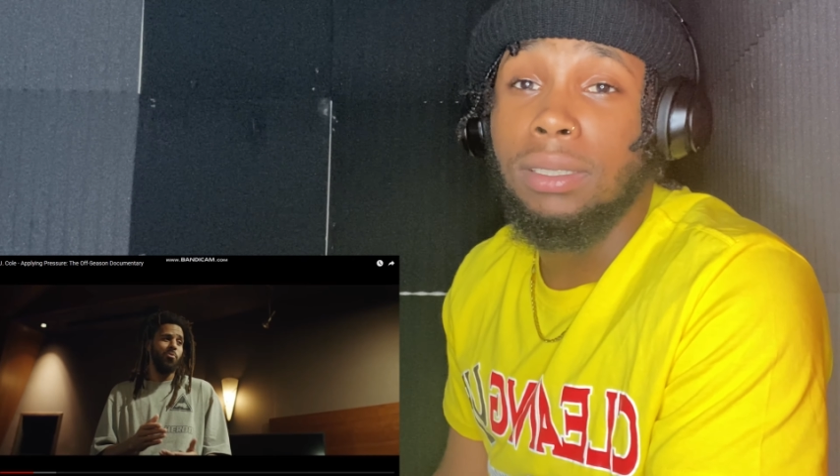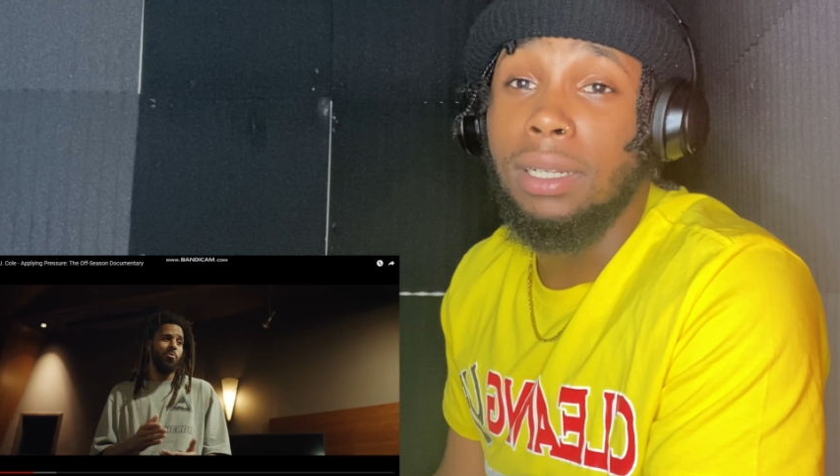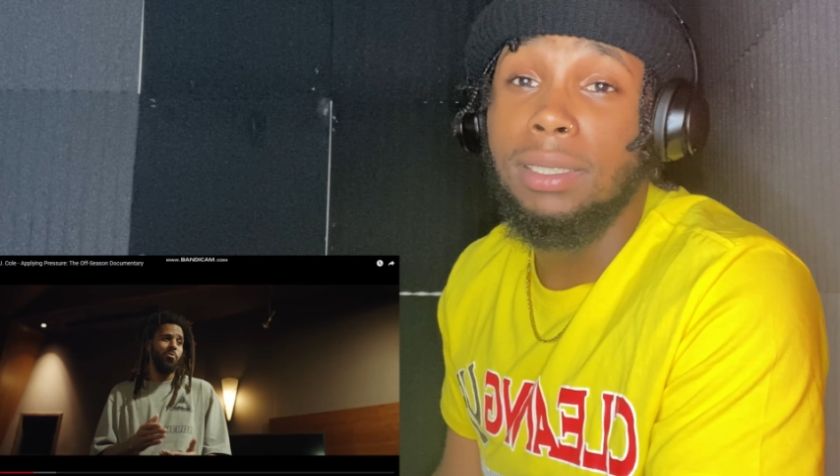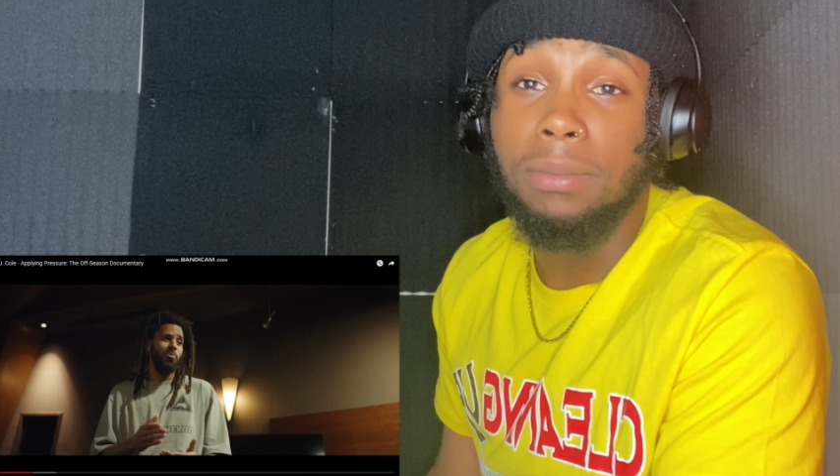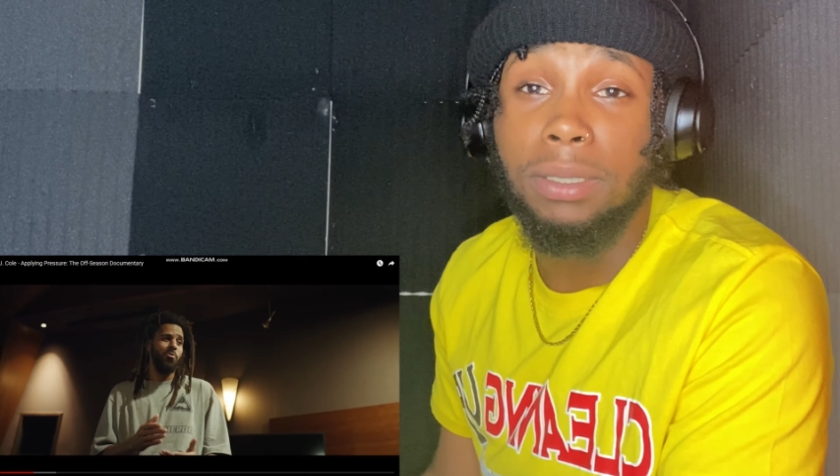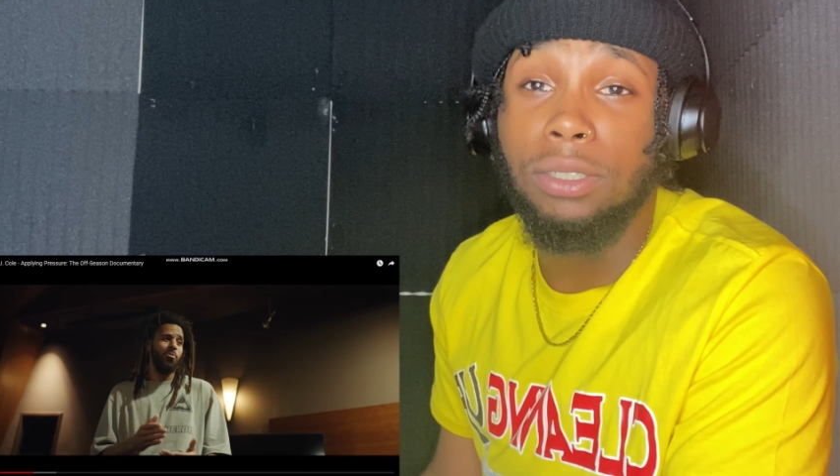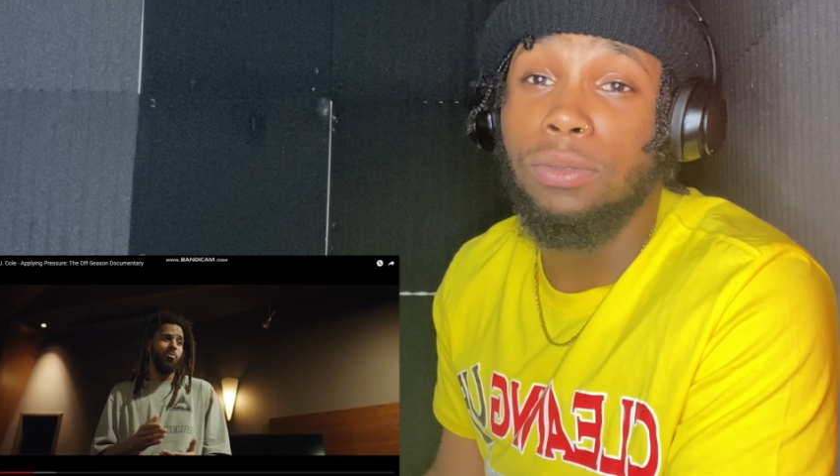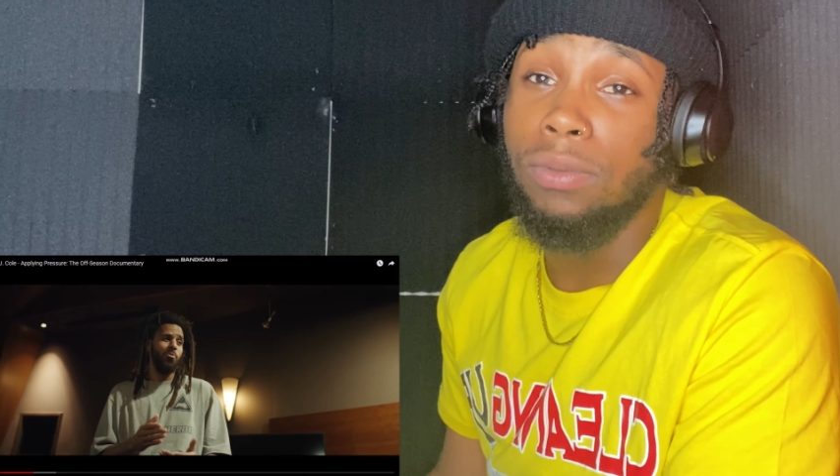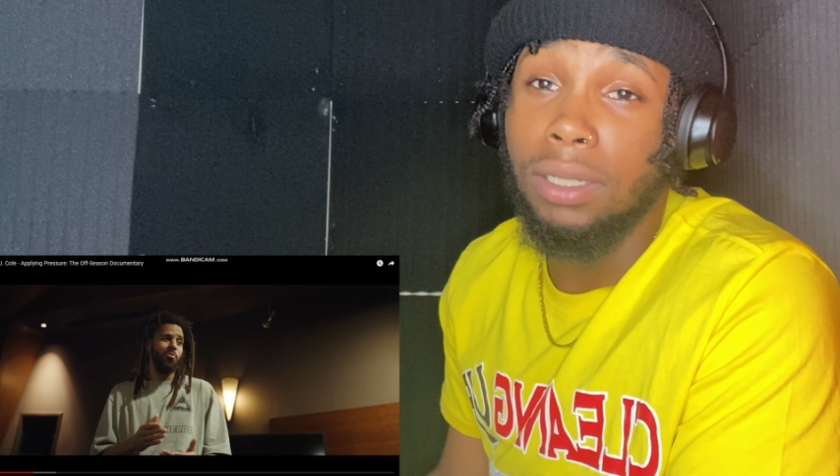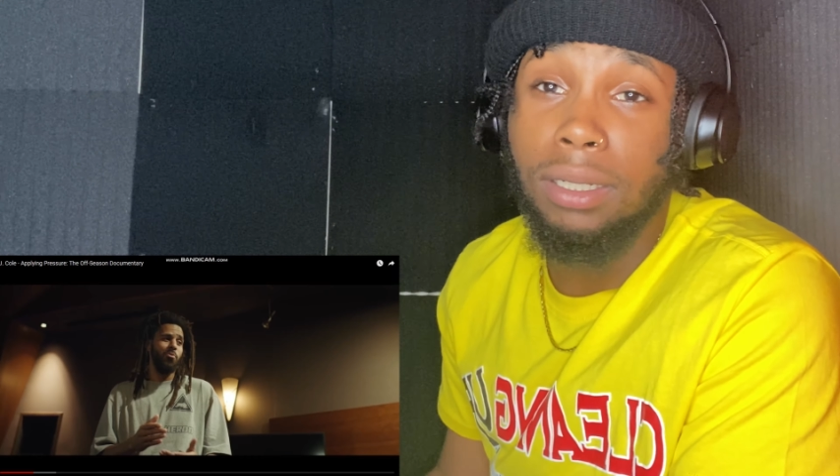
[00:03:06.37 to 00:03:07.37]
That's some shit you
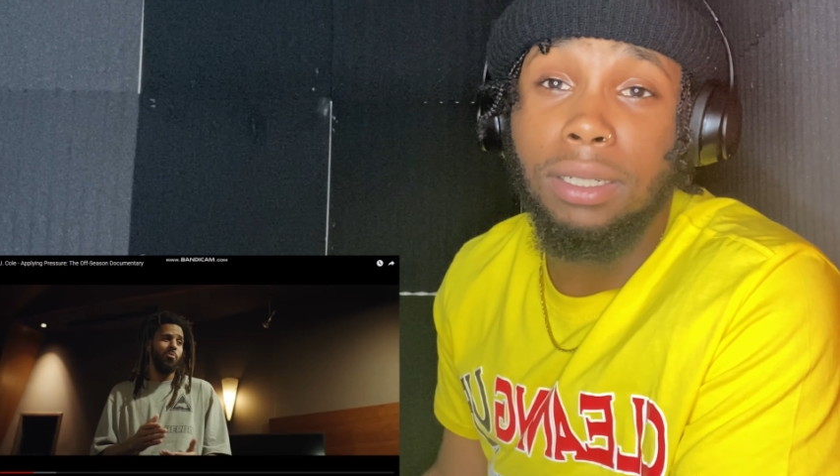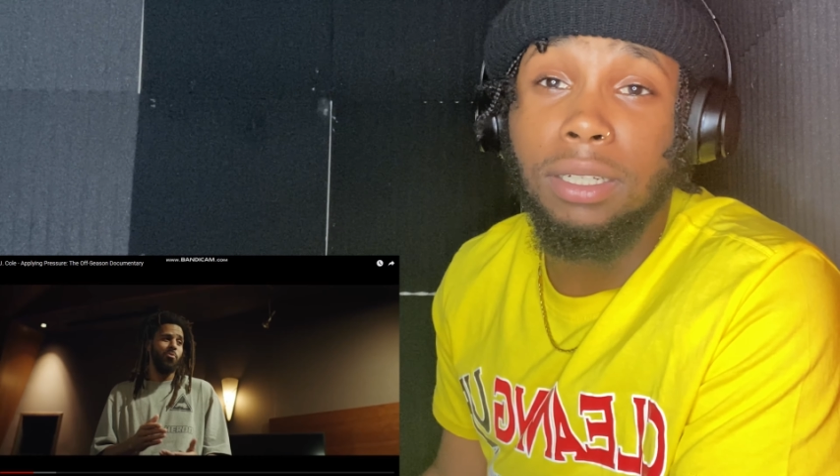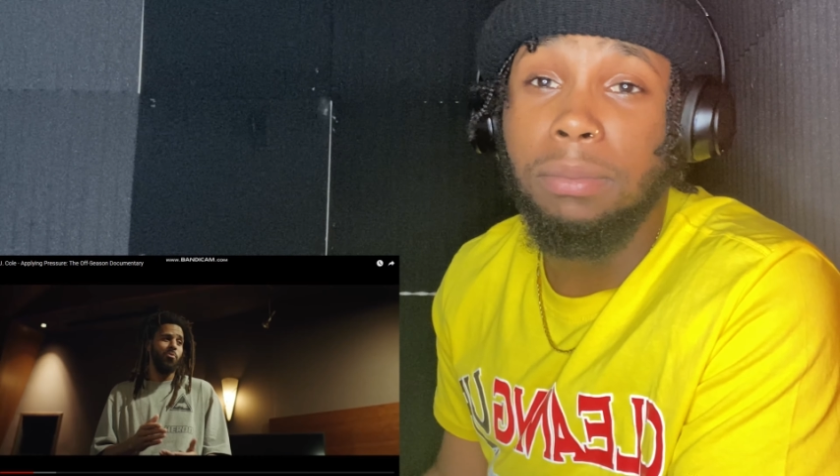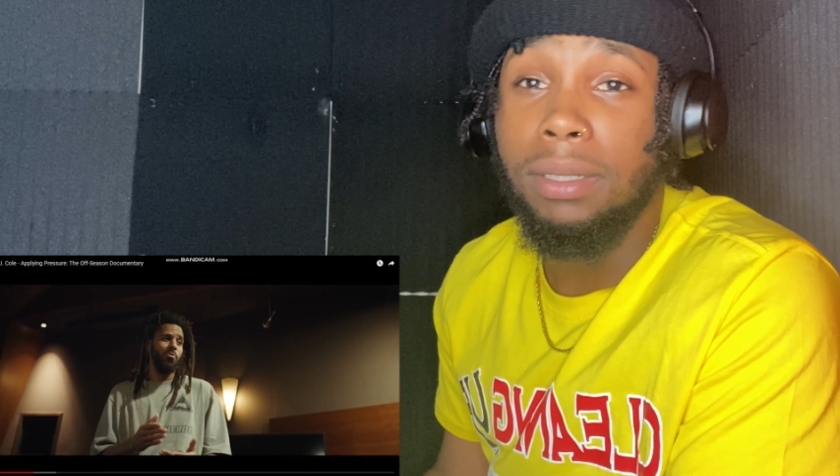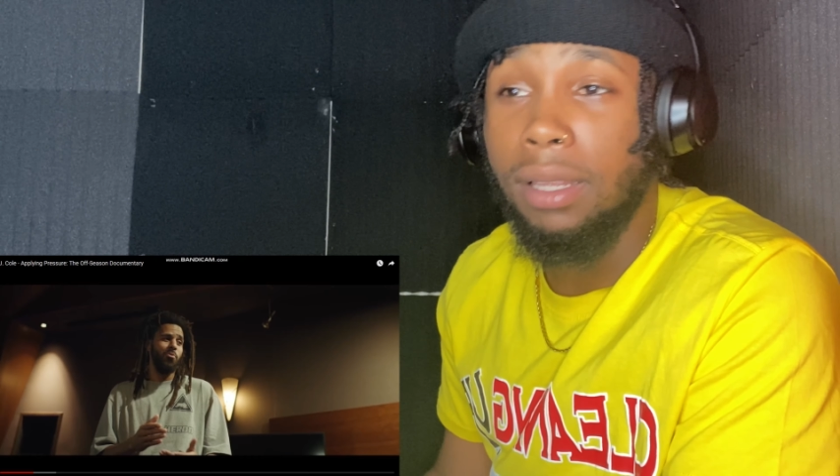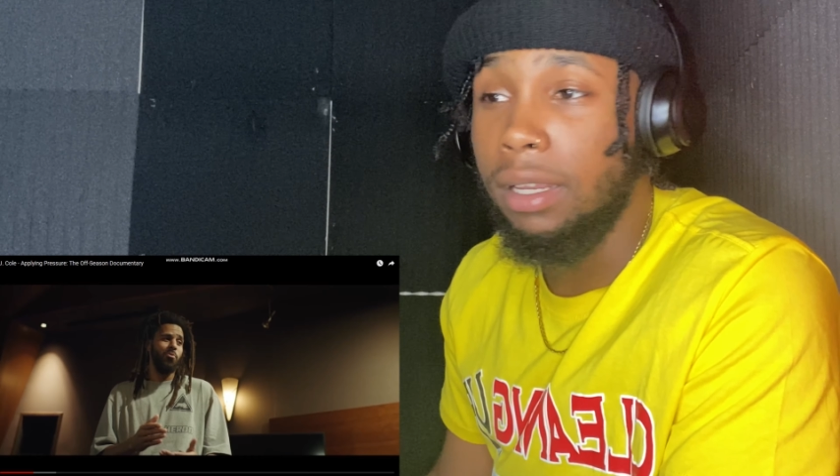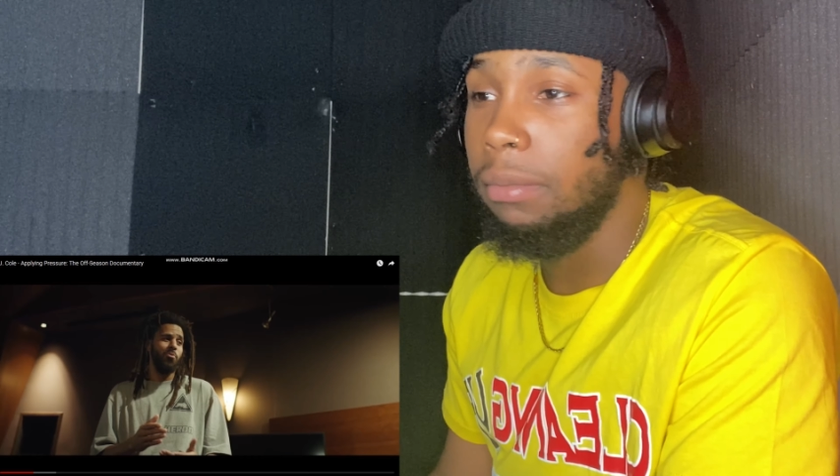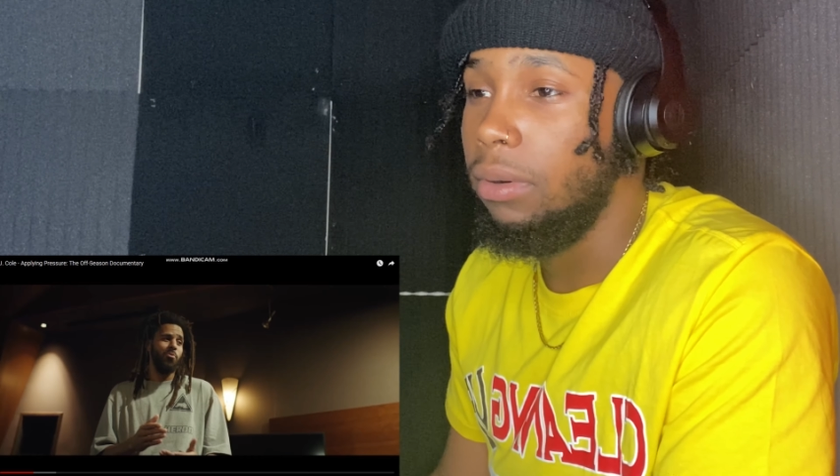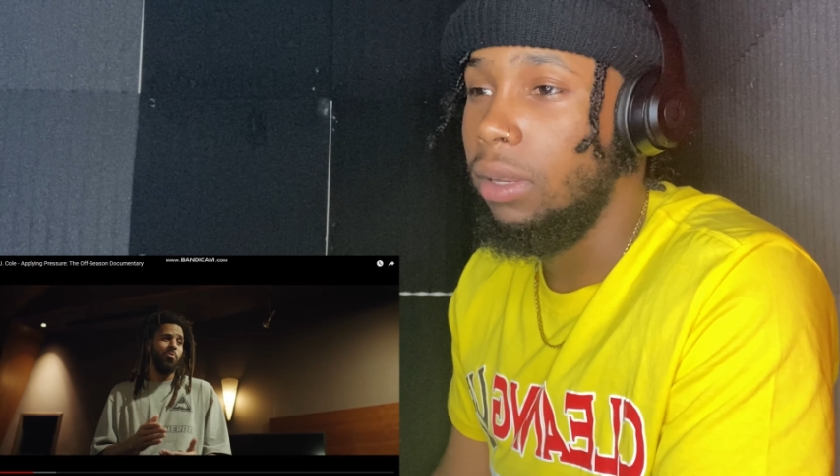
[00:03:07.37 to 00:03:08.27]
really need to be thinking about.